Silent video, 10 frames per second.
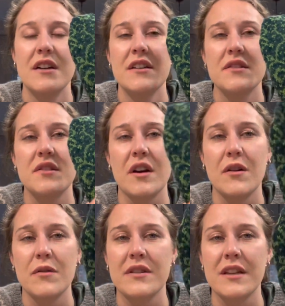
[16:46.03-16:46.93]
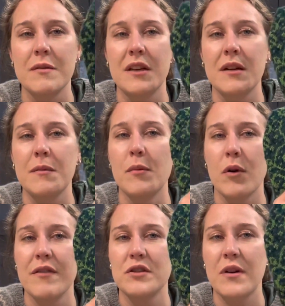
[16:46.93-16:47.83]
So they're going to be more
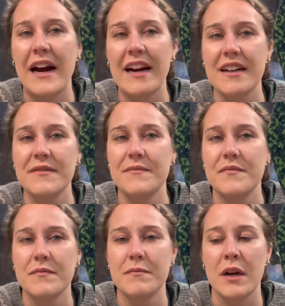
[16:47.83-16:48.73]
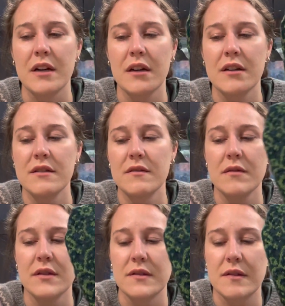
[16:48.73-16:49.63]
of a drag. Monica
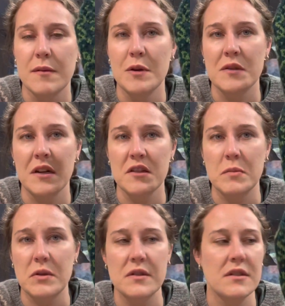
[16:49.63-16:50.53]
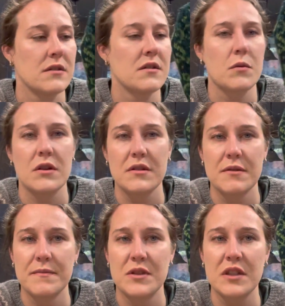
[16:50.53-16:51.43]
is the most honest person in the world.
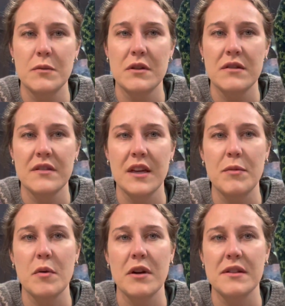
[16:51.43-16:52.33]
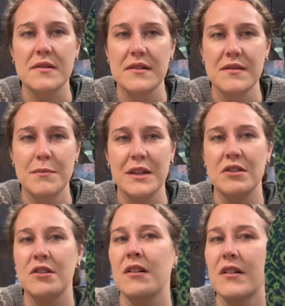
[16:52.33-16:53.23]
She will keep you honest. Make
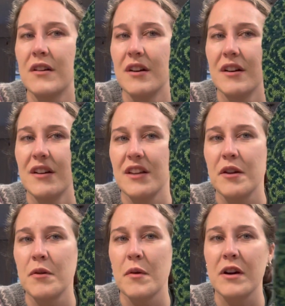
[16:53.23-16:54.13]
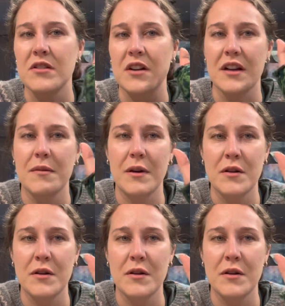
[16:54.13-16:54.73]
sure you know what you're talking about.